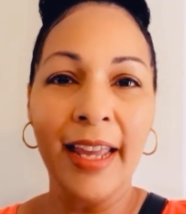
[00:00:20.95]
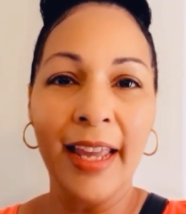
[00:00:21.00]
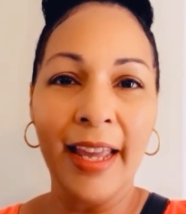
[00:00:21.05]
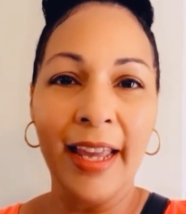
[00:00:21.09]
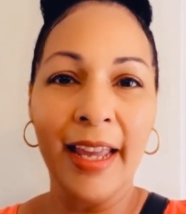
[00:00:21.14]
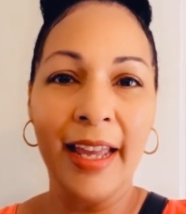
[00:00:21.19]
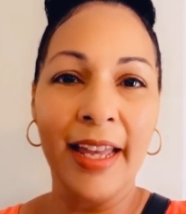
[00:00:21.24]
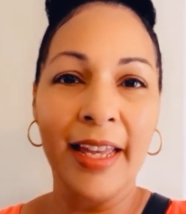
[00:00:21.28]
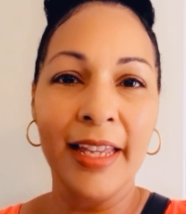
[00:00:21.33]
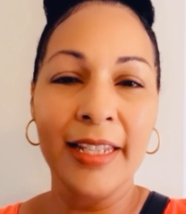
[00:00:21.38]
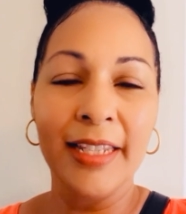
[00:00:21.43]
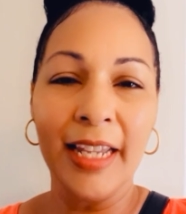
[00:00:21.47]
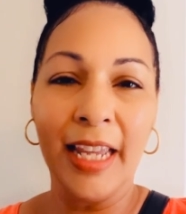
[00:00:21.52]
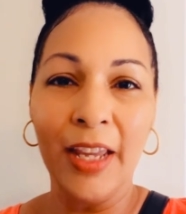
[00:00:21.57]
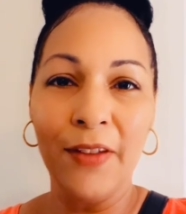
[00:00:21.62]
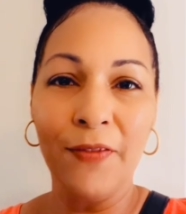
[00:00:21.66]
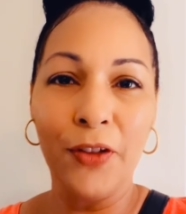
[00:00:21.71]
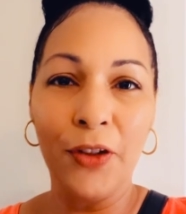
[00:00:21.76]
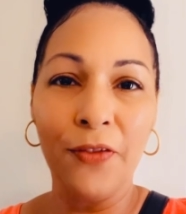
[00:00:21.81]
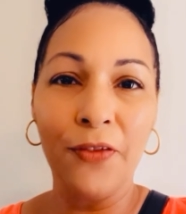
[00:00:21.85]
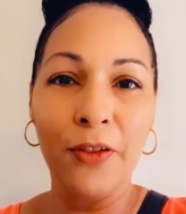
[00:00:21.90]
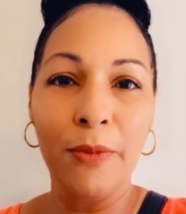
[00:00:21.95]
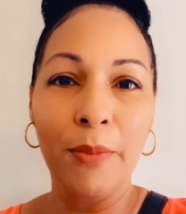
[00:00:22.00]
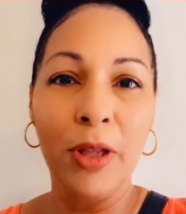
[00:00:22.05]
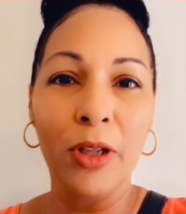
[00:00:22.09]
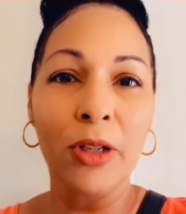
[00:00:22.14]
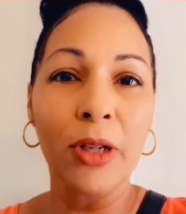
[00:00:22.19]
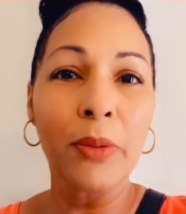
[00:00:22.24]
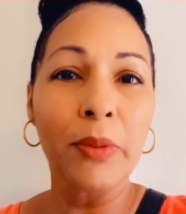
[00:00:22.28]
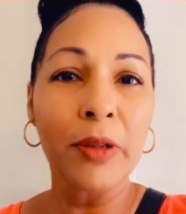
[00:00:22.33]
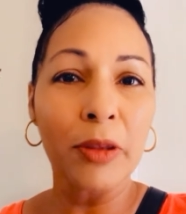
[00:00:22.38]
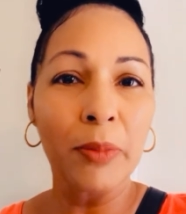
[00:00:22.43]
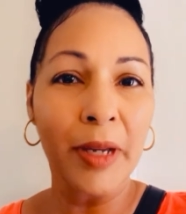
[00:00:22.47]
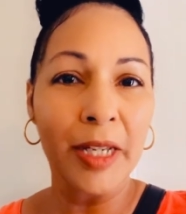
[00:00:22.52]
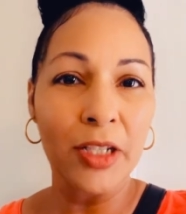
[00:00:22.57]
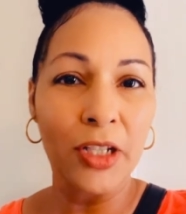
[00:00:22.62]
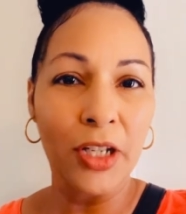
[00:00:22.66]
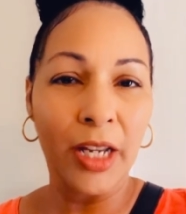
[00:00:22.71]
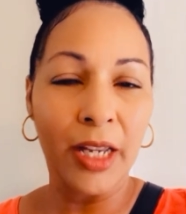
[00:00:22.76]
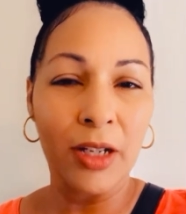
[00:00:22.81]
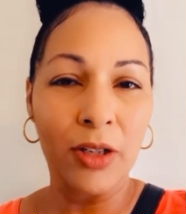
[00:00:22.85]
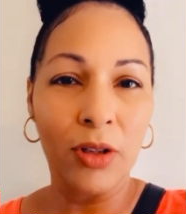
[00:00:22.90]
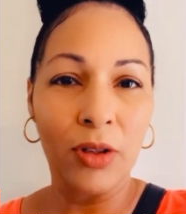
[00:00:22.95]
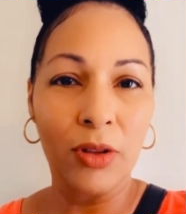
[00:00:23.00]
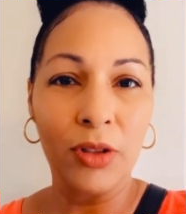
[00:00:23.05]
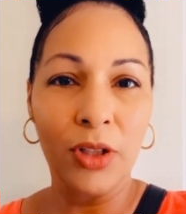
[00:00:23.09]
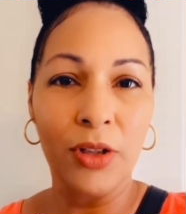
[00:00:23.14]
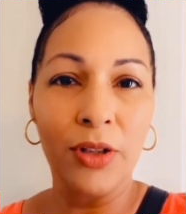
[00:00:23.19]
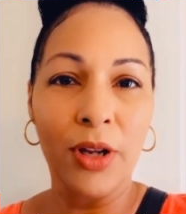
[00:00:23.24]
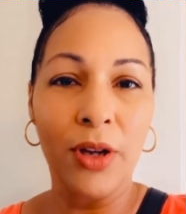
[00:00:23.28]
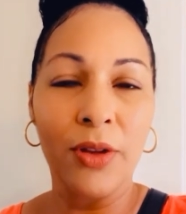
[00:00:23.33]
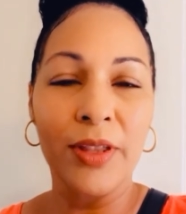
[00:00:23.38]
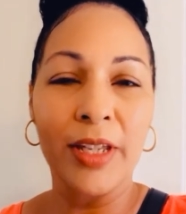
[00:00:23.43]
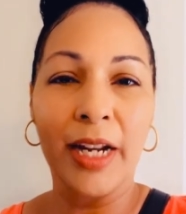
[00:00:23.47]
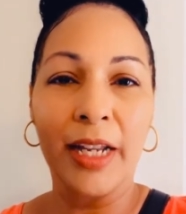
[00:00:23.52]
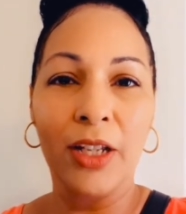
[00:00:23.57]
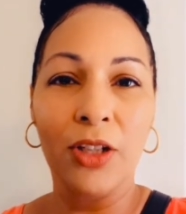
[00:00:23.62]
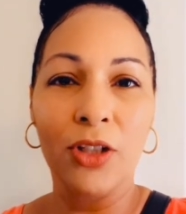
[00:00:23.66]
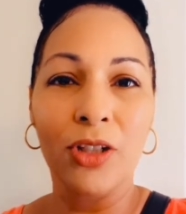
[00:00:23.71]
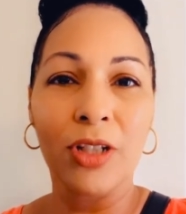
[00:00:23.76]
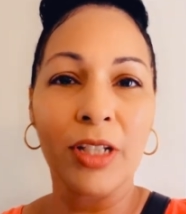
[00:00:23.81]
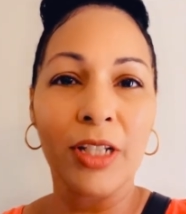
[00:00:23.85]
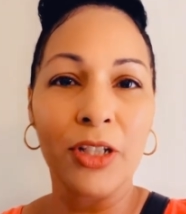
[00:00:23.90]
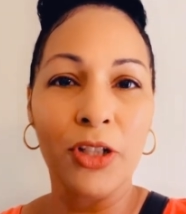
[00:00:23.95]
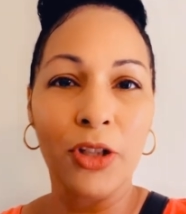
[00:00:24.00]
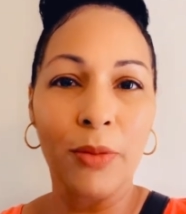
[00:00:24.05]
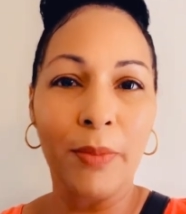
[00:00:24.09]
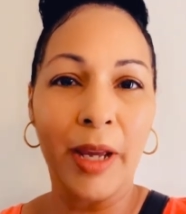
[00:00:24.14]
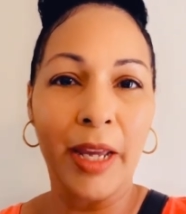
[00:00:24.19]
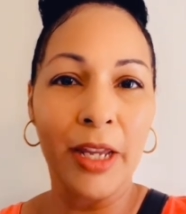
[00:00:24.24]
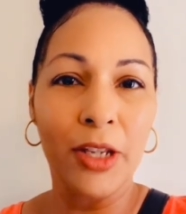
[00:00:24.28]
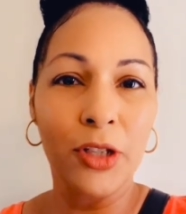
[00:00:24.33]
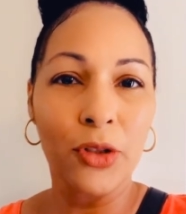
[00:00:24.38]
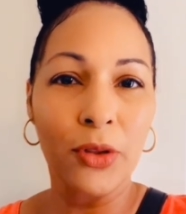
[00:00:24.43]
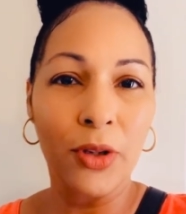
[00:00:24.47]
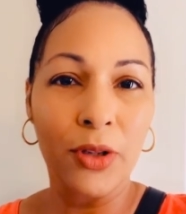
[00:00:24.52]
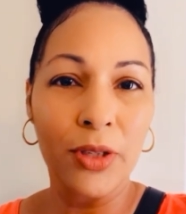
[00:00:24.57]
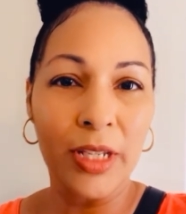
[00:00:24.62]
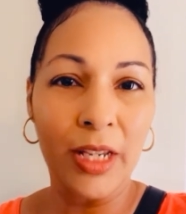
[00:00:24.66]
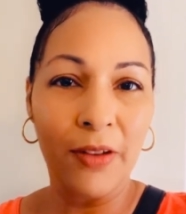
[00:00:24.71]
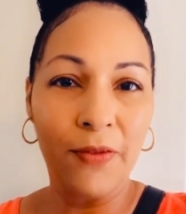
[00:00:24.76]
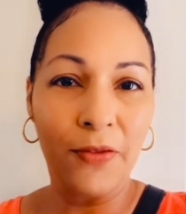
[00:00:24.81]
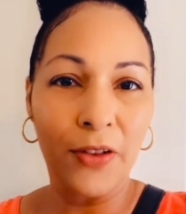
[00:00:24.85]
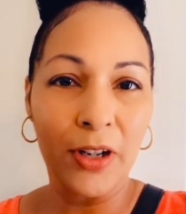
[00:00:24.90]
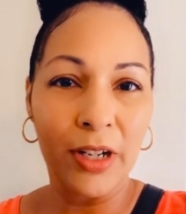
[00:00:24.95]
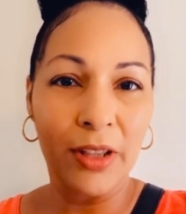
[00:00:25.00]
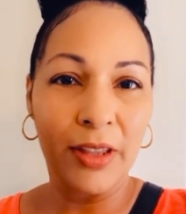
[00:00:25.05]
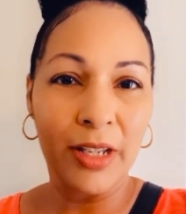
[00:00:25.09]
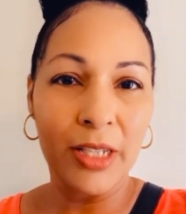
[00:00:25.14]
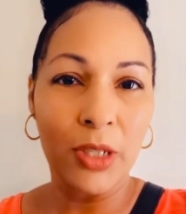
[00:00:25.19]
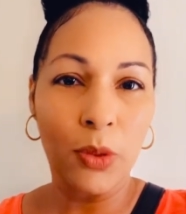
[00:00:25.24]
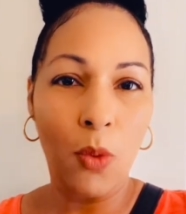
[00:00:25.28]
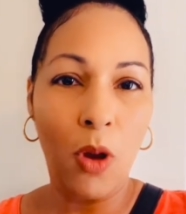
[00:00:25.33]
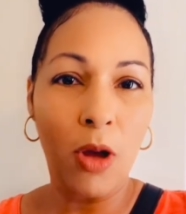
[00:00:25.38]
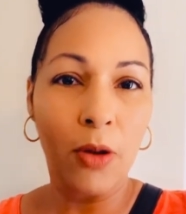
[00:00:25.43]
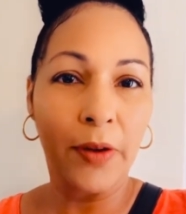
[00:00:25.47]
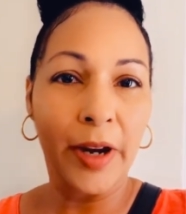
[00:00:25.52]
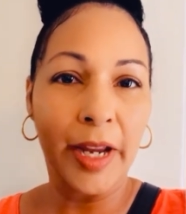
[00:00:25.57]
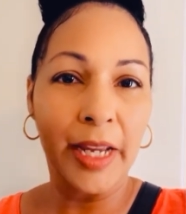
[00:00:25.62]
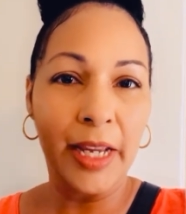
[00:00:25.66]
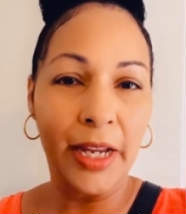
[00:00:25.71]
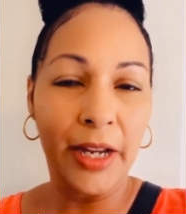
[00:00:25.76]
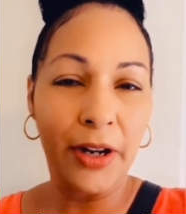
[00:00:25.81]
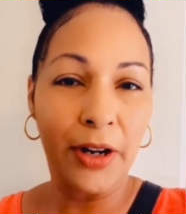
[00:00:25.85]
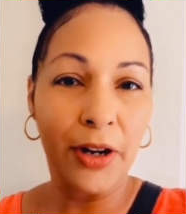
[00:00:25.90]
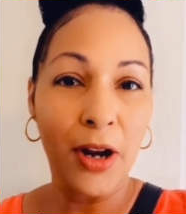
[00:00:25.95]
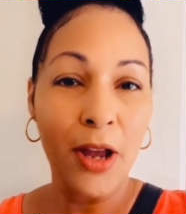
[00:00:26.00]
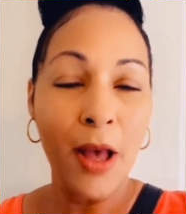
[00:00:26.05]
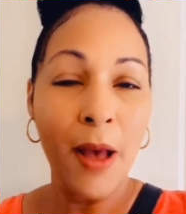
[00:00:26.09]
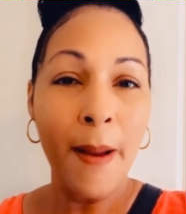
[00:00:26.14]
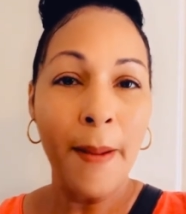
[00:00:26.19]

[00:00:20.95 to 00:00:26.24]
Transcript: and if you're familiar with my channel, you know that I usually do my intros in front of this wall right here.